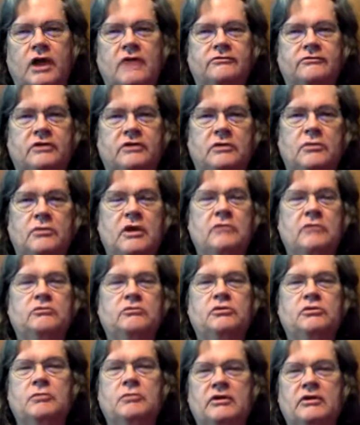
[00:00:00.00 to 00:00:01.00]
And it may you
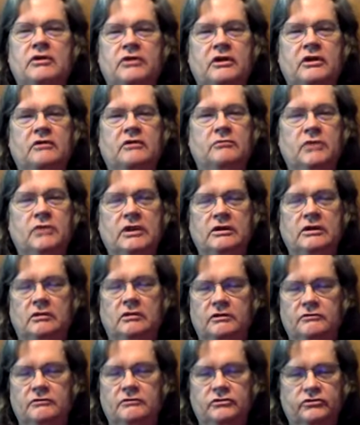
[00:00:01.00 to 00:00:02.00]
may think immediately
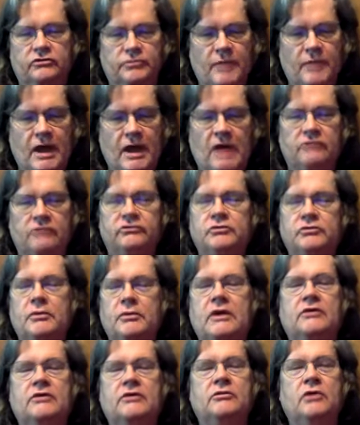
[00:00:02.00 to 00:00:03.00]
of your spouse. You may
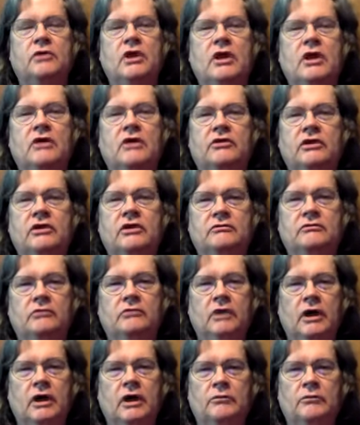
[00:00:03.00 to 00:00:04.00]
think of,
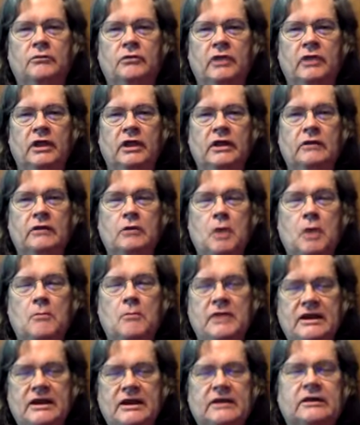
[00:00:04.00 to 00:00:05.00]
um,
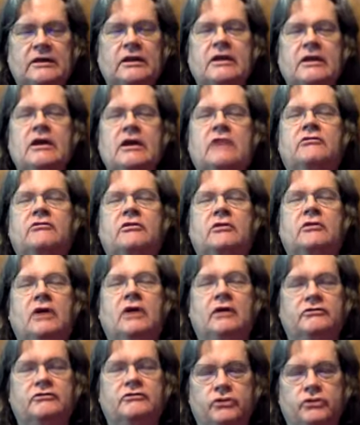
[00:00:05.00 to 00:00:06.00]
immediately of
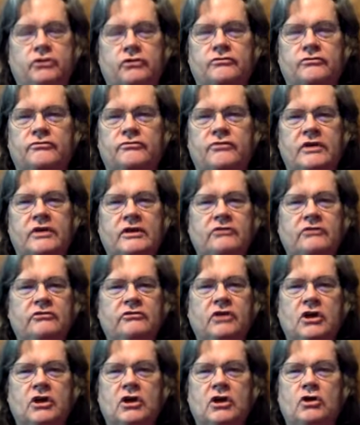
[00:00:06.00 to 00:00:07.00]
of certain friends
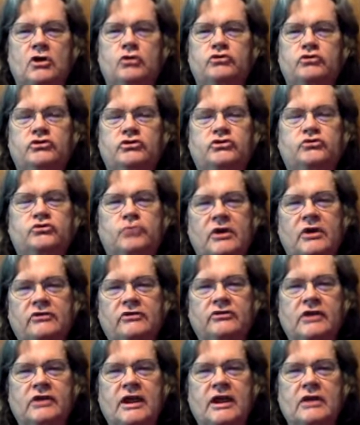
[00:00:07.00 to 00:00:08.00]
who just
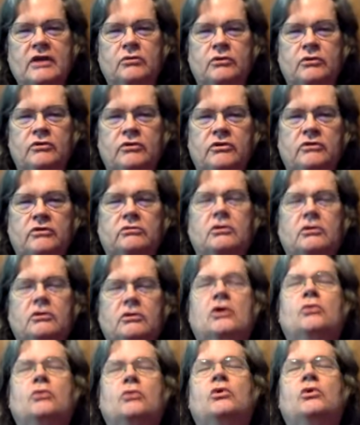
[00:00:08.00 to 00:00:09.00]
resonate with you.
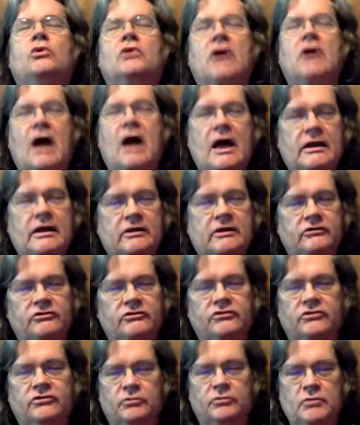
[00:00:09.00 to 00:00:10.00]
Well, God is
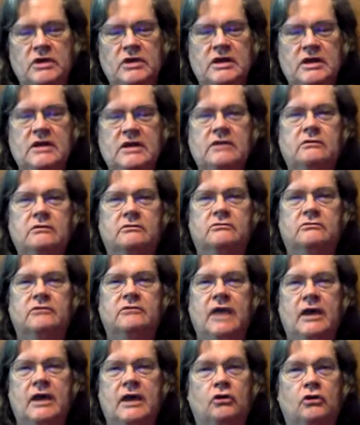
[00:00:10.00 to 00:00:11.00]
to me
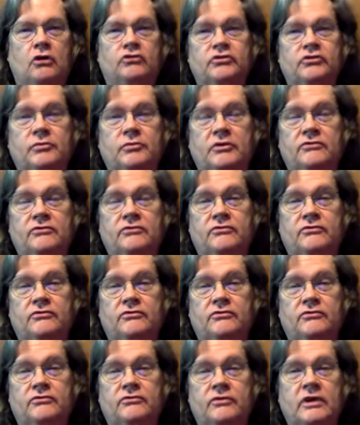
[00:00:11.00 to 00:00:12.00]
that ultimate friend.
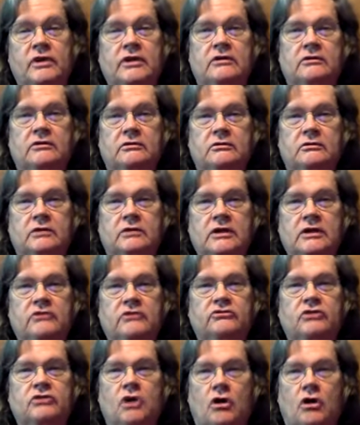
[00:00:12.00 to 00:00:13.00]
He has
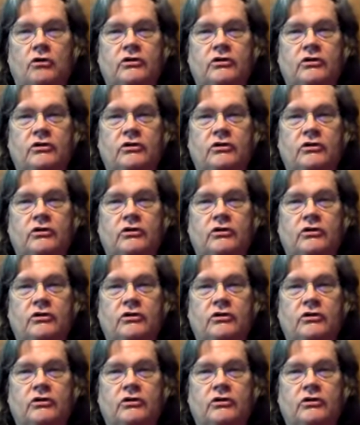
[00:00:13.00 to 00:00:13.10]
called us.